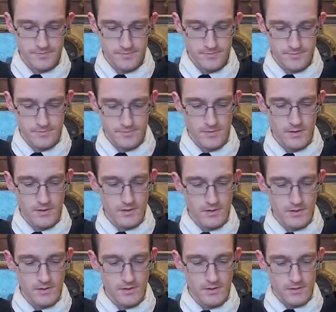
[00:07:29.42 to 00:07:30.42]

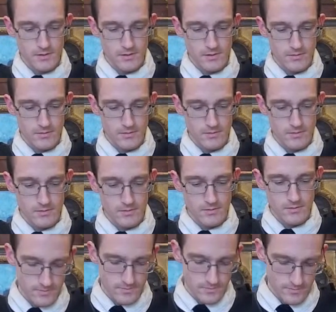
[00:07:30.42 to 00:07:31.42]

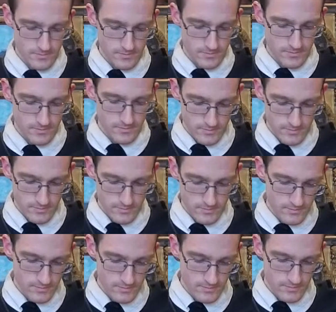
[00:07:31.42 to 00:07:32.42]

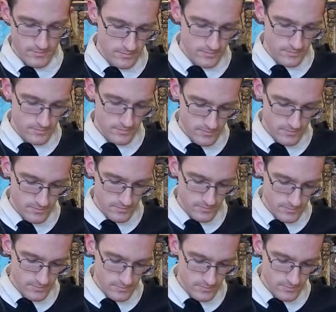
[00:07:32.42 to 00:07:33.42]

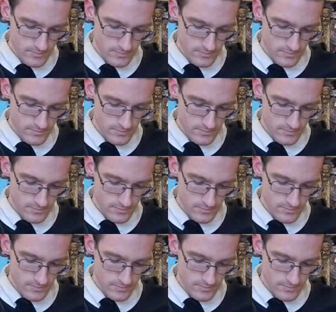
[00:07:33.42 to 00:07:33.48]
[no speech]